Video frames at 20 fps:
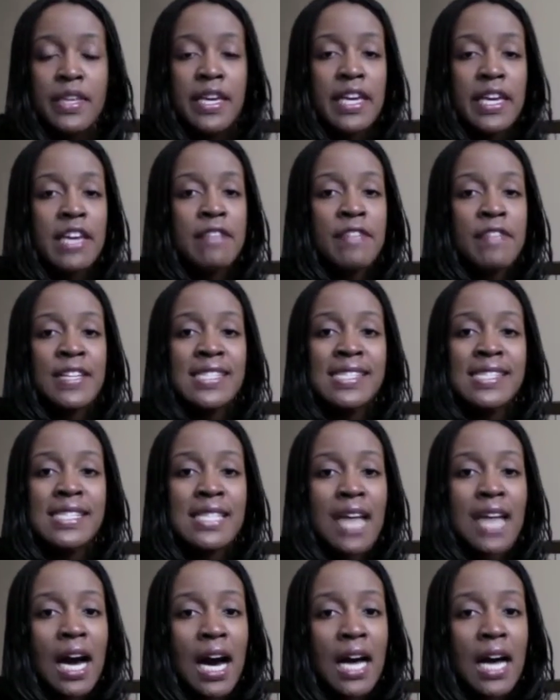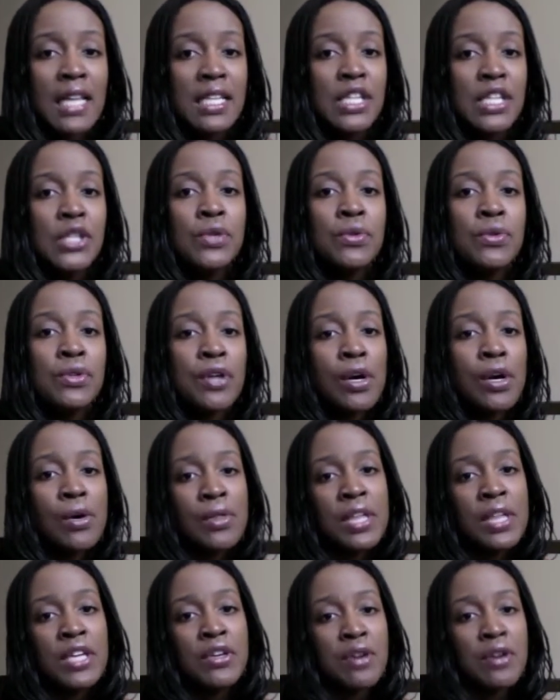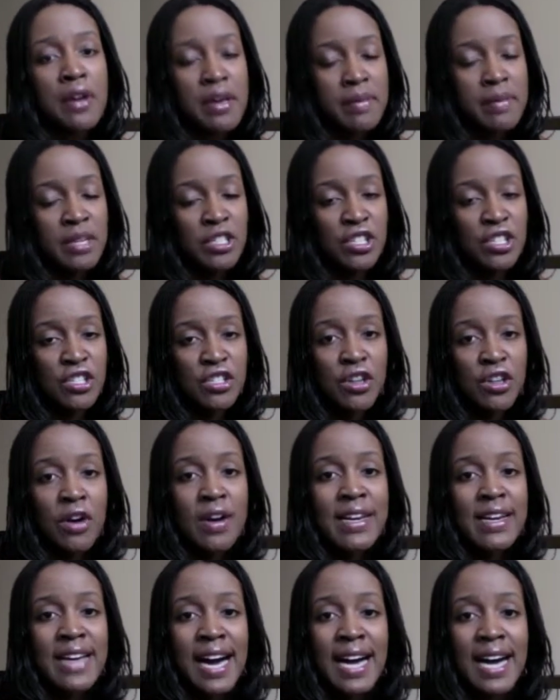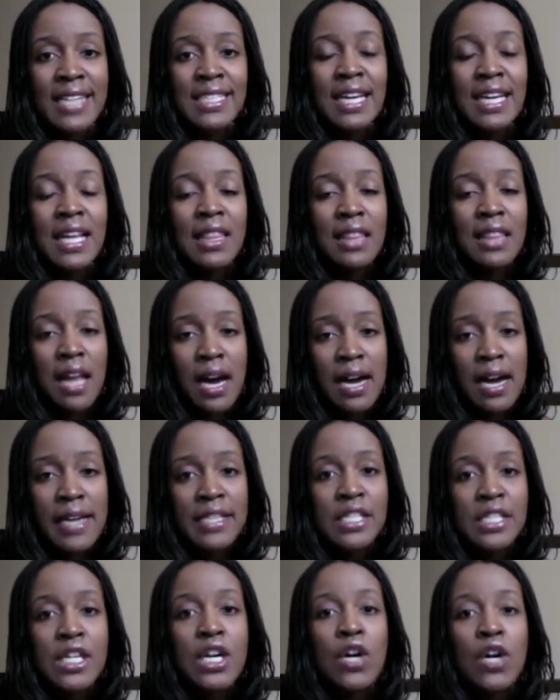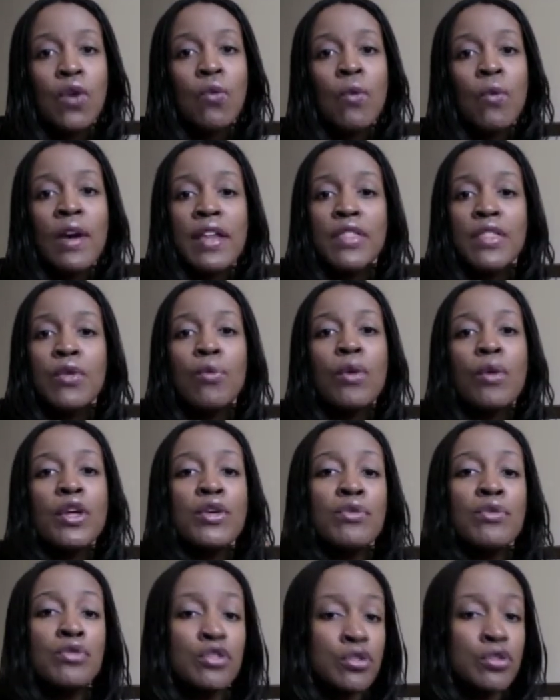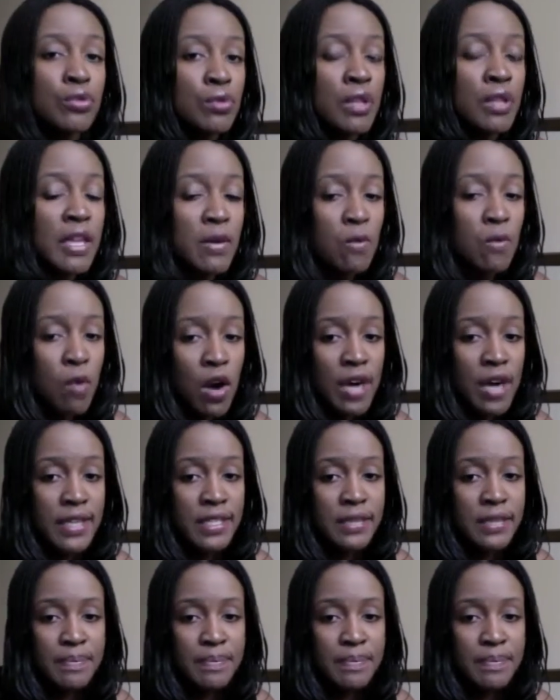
If it's not, you know that your images are not aligned with what you truly want.